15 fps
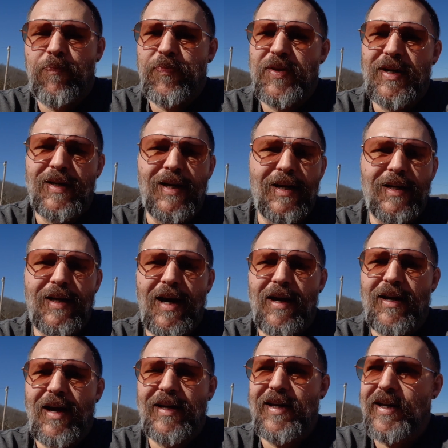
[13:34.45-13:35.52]
Again,
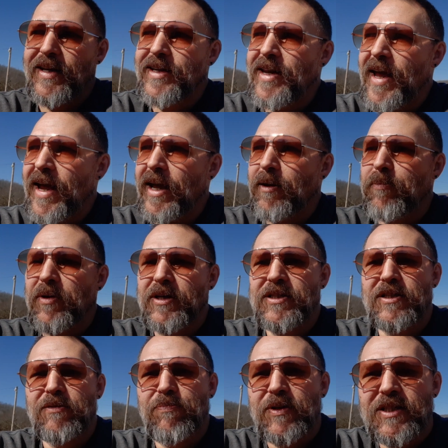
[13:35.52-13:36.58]
I can't name a
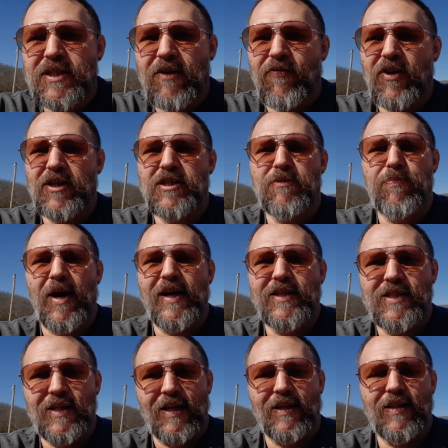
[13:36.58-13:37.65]
specific spice
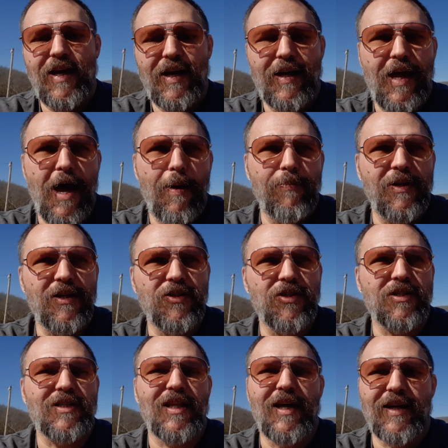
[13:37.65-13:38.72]
in that cabinet,
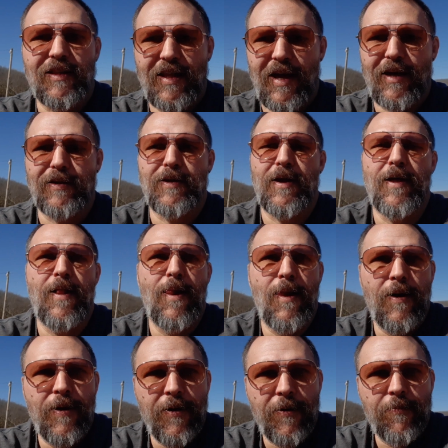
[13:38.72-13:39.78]
just like that
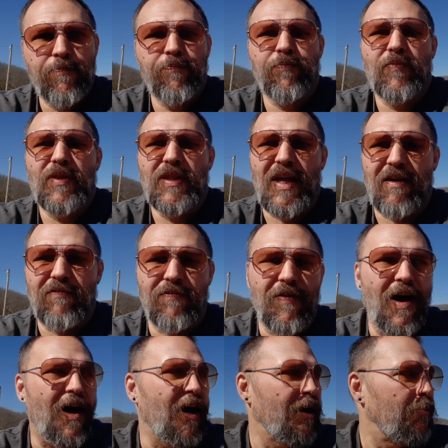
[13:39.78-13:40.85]

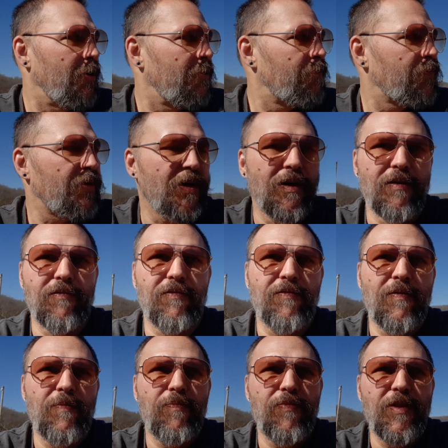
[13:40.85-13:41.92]
vibe of
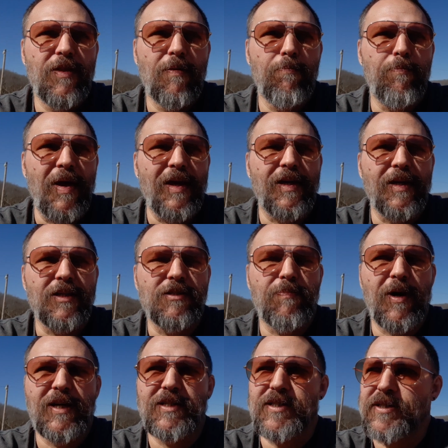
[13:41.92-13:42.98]
baking
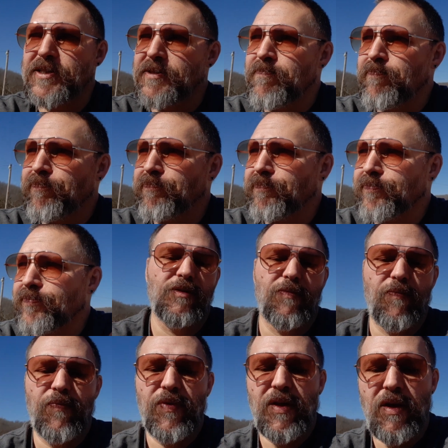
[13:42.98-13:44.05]
spices.
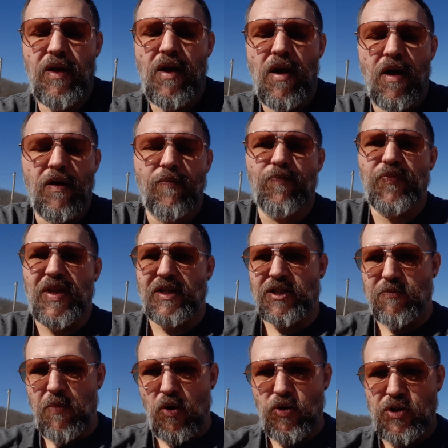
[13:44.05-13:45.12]
That
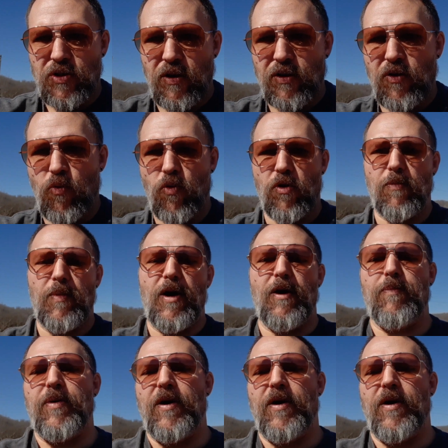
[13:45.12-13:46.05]
smoke starting to warm up.